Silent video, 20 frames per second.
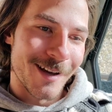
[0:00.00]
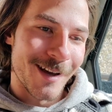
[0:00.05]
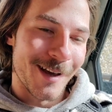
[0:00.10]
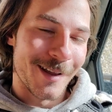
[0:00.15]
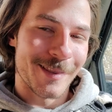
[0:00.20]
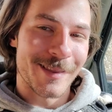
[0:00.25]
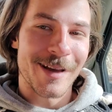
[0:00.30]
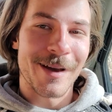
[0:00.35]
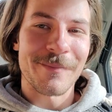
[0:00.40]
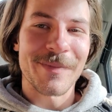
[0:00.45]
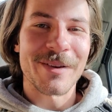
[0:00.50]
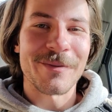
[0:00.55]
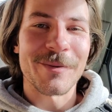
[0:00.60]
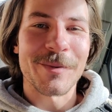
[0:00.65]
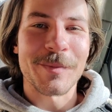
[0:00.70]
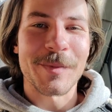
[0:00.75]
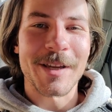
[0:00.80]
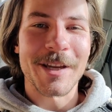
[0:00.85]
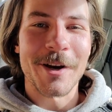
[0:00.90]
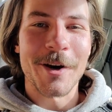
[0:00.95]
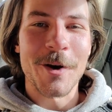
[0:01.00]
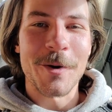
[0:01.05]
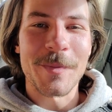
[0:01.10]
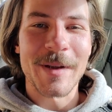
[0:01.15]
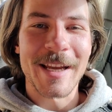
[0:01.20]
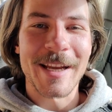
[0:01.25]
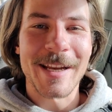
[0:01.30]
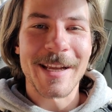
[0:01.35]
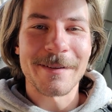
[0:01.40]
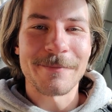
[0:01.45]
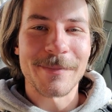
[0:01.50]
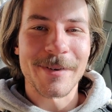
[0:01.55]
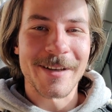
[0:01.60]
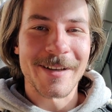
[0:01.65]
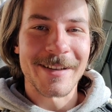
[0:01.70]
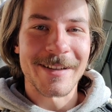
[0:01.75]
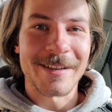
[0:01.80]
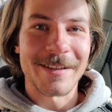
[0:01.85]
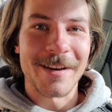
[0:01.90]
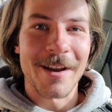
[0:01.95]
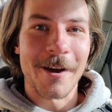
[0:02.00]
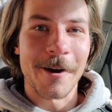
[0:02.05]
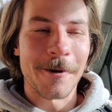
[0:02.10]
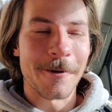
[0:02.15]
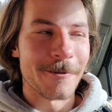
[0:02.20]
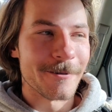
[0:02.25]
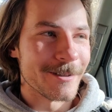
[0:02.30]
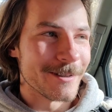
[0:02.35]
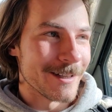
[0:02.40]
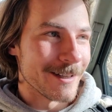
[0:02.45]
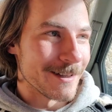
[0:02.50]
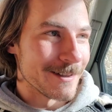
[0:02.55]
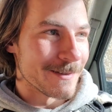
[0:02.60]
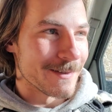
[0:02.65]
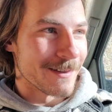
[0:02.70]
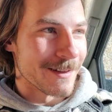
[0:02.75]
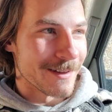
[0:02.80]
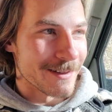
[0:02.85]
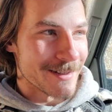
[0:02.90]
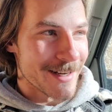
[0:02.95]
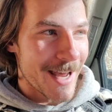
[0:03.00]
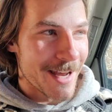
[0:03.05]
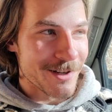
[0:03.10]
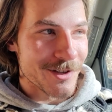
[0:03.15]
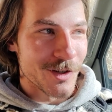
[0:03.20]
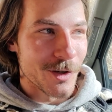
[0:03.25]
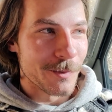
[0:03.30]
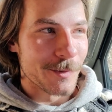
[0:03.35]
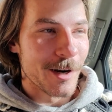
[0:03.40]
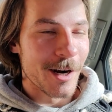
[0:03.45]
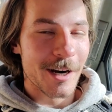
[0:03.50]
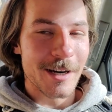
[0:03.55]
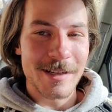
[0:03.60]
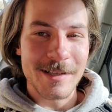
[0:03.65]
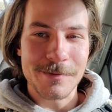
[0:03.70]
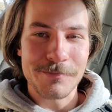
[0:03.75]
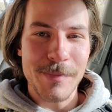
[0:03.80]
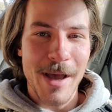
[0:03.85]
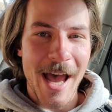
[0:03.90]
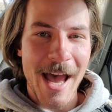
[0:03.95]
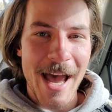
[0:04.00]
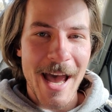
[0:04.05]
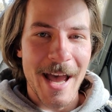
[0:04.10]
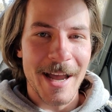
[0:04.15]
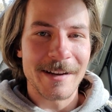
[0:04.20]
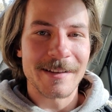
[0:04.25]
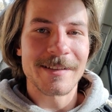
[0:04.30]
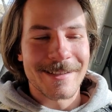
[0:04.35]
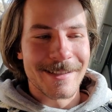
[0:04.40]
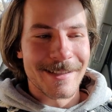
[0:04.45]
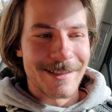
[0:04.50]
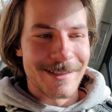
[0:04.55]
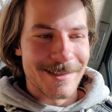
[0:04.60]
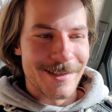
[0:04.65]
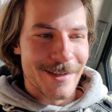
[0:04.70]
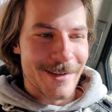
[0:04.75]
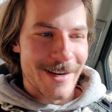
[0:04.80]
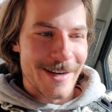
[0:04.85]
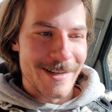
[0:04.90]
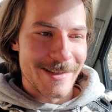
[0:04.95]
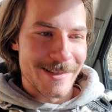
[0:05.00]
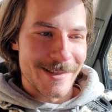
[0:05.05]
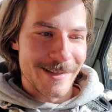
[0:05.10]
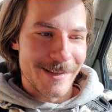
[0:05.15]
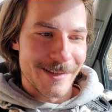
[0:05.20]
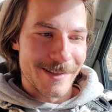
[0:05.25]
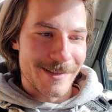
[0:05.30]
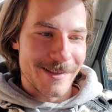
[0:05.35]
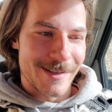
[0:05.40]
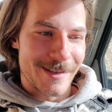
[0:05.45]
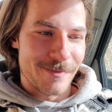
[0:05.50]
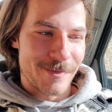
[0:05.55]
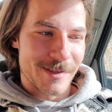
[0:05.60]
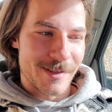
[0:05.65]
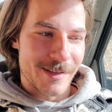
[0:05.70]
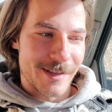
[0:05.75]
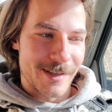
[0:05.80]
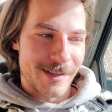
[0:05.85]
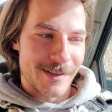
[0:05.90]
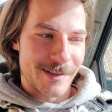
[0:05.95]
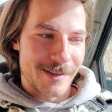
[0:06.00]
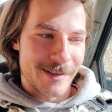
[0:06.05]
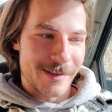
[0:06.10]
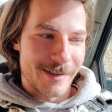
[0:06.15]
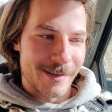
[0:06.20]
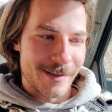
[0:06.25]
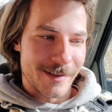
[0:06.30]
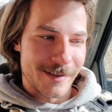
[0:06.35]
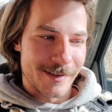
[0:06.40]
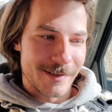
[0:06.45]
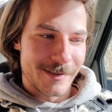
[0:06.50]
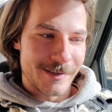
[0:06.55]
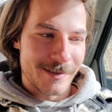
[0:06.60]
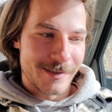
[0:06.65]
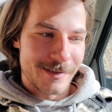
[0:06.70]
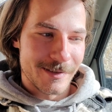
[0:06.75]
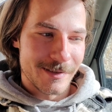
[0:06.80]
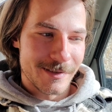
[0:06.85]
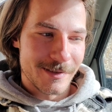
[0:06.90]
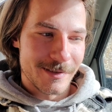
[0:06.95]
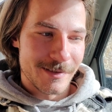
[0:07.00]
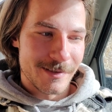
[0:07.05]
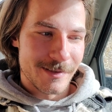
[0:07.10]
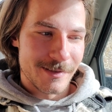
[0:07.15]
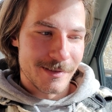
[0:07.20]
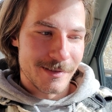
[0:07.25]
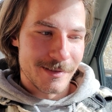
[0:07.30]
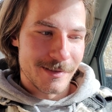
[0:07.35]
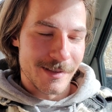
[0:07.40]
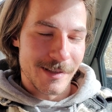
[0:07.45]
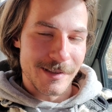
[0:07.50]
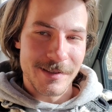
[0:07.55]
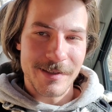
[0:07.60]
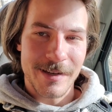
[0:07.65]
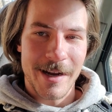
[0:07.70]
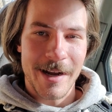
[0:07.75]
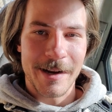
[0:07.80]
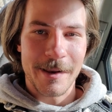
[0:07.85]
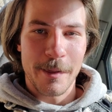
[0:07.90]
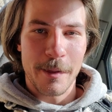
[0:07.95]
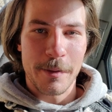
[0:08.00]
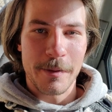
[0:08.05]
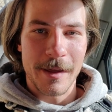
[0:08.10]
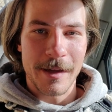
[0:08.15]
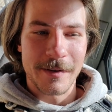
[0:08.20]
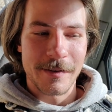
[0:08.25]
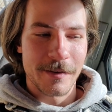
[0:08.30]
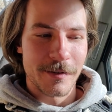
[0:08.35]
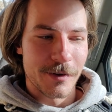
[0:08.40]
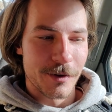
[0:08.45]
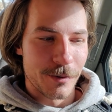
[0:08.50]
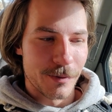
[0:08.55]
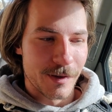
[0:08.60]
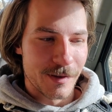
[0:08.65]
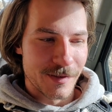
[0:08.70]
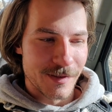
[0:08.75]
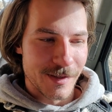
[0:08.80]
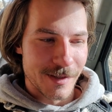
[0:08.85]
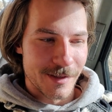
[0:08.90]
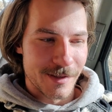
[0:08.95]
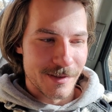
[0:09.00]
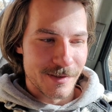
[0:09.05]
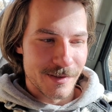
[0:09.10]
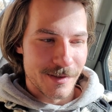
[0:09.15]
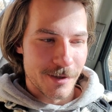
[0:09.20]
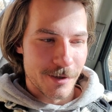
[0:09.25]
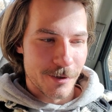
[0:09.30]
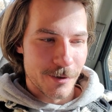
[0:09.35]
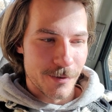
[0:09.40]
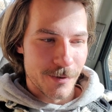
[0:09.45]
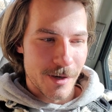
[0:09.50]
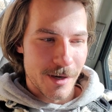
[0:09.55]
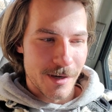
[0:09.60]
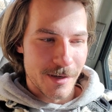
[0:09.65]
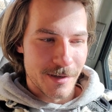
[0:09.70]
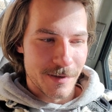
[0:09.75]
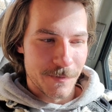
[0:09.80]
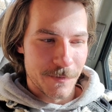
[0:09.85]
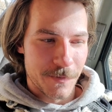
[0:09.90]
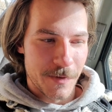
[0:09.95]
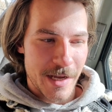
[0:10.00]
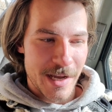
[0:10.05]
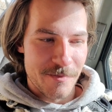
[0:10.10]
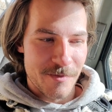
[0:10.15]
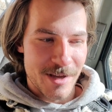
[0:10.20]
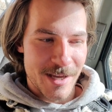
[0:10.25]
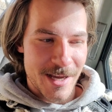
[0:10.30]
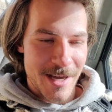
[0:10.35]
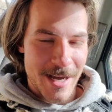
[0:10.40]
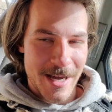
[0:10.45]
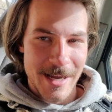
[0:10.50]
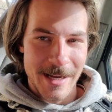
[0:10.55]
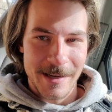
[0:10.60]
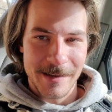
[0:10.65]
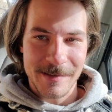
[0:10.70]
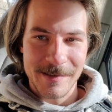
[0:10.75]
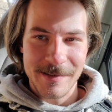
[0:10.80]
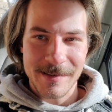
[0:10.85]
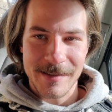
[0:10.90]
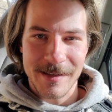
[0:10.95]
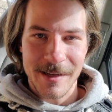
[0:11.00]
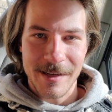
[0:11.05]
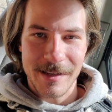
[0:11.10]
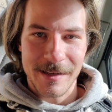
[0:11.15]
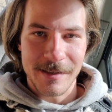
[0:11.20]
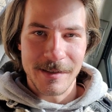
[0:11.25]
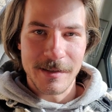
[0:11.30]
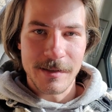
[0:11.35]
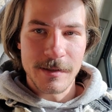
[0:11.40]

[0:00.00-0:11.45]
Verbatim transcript: I thought people would be home eating, but no. It, the national park is packed. It's crazy. It seems like uh, that's kind of the thing to do this year is go on a family hike instead.